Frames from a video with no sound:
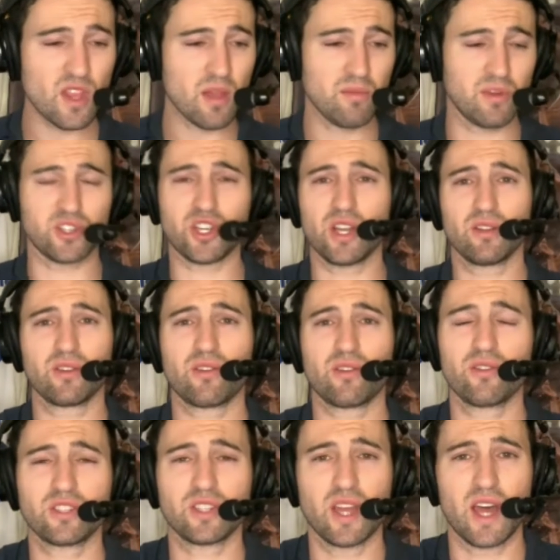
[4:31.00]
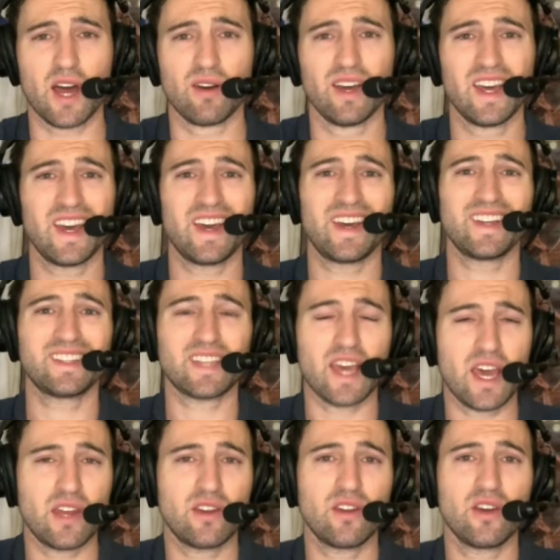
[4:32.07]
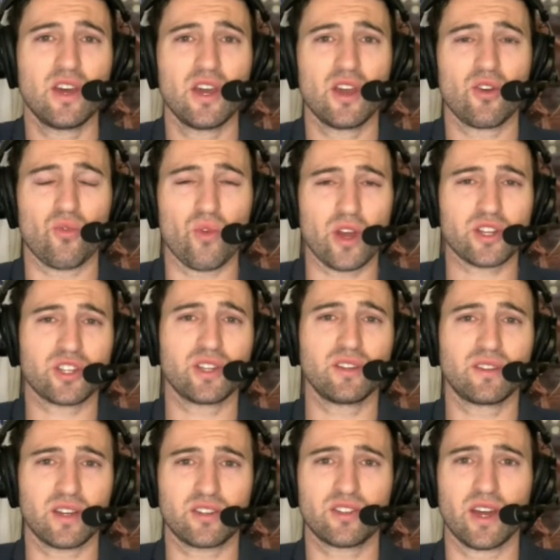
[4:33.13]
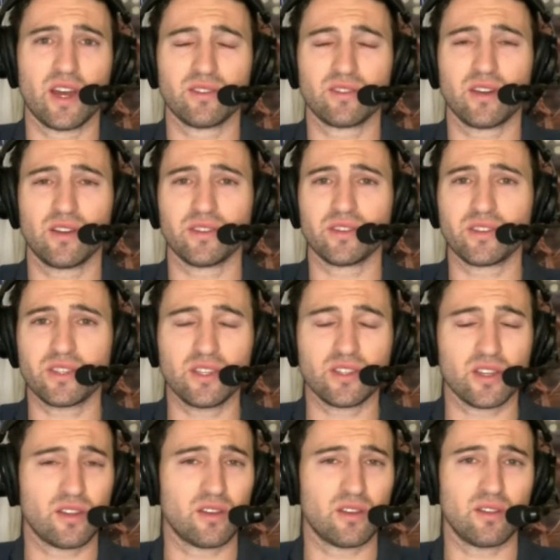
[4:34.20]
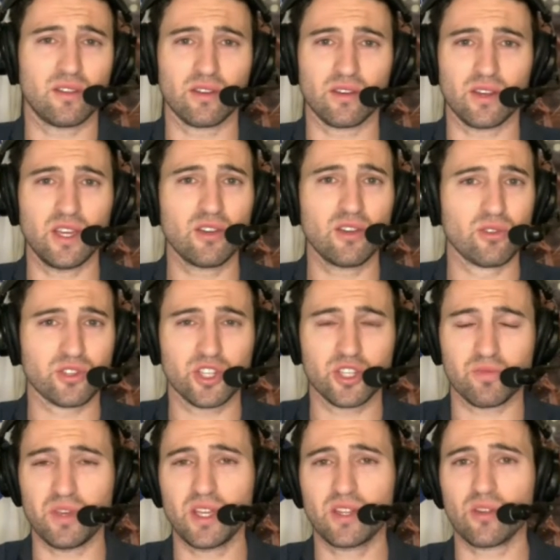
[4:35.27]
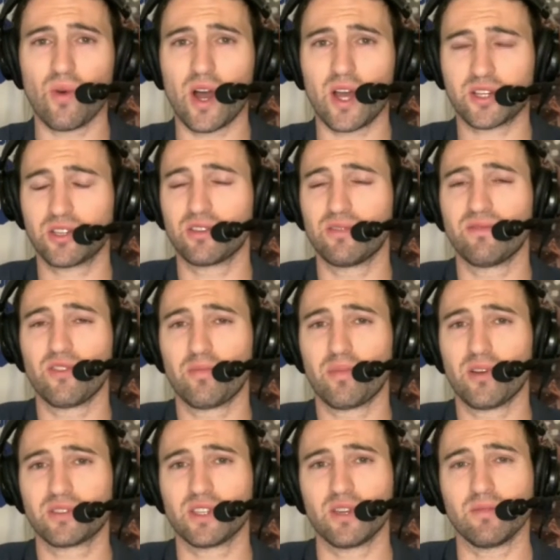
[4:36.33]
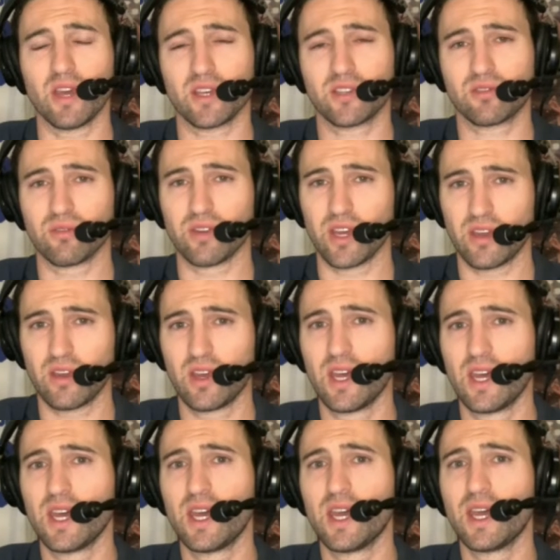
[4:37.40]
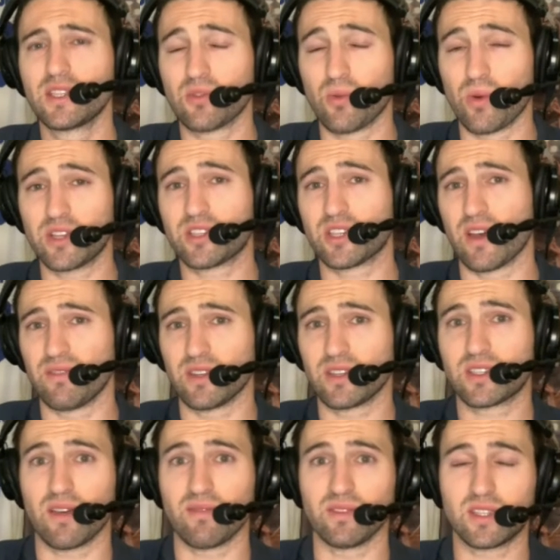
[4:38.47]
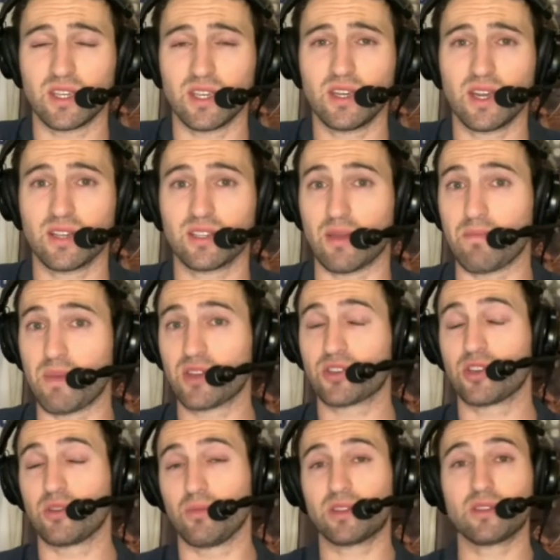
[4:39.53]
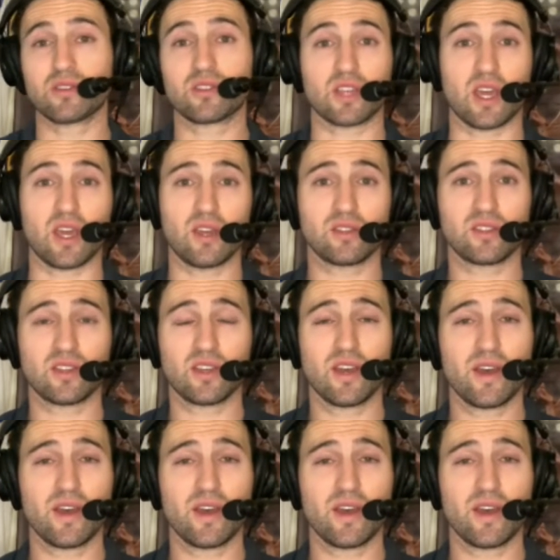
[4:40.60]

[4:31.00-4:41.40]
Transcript: but Jalen Hurts now ten rushing touchdowns on the season. The the Eagles just beat the Washington football team yesterday, twenty-seven to seventeen. As I mentioned with the Saints,